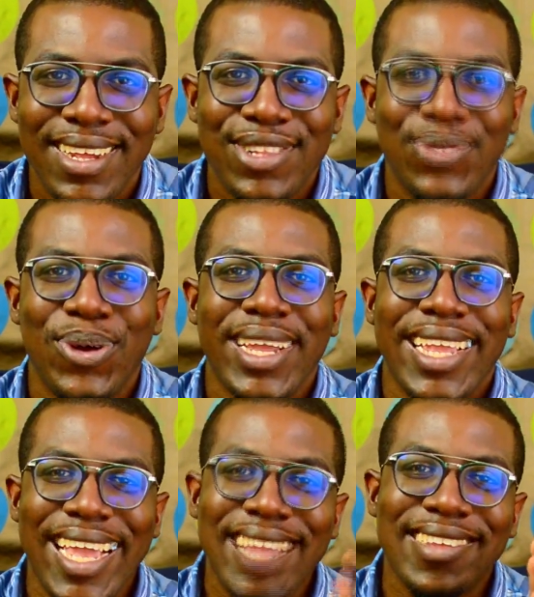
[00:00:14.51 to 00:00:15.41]
to
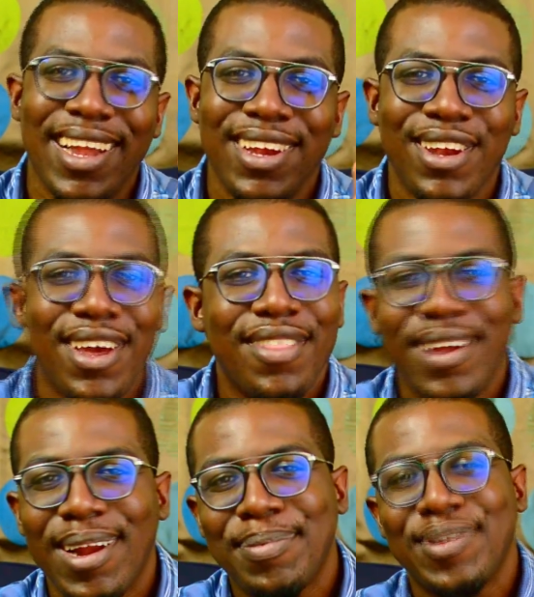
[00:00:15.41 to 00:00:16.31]
yet another
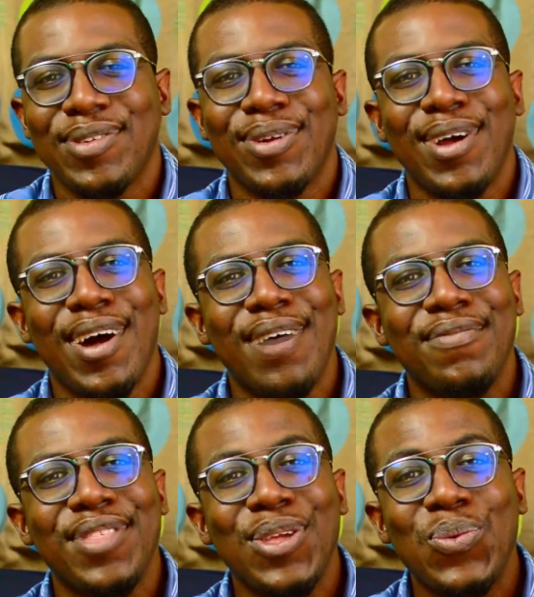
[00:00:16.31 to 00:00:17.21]
episode
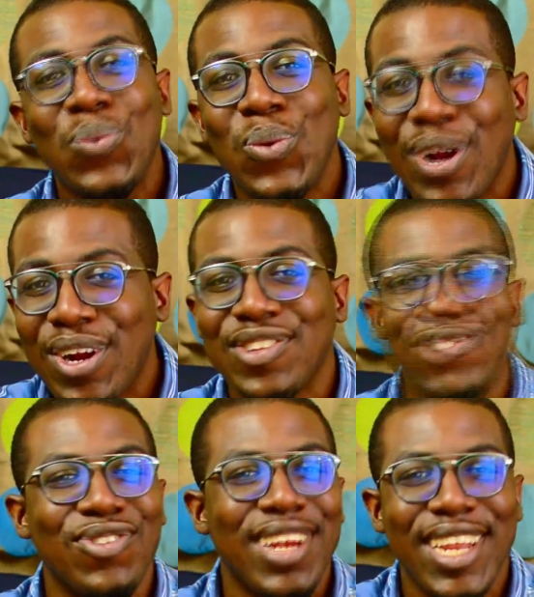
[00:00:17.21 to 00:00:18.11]
of the worst
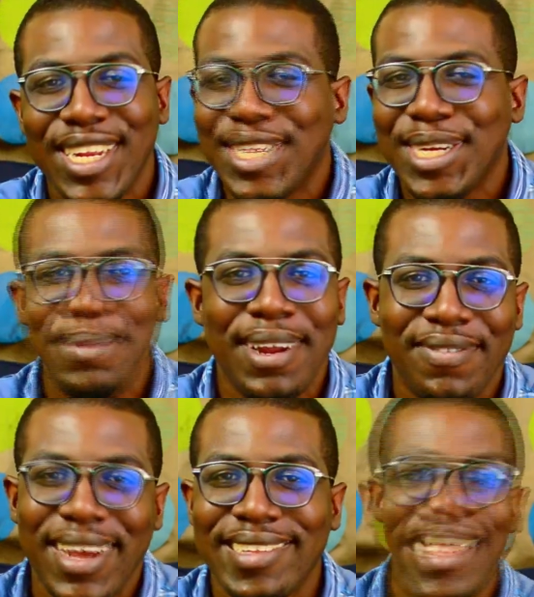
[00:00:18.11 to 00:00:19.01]
relationship
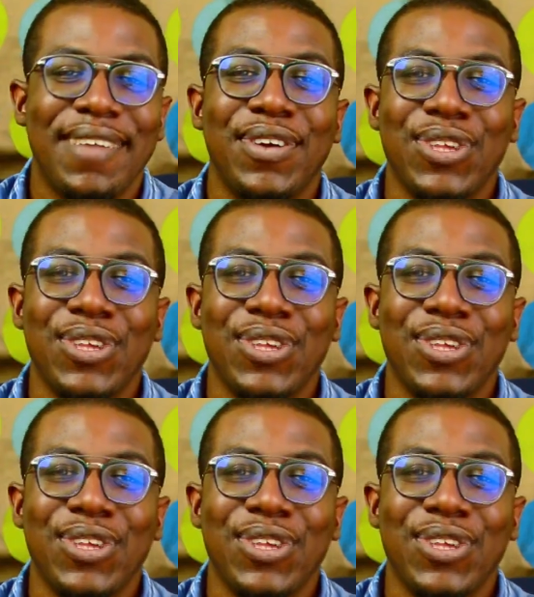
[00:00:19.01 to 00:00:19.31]
advice ever.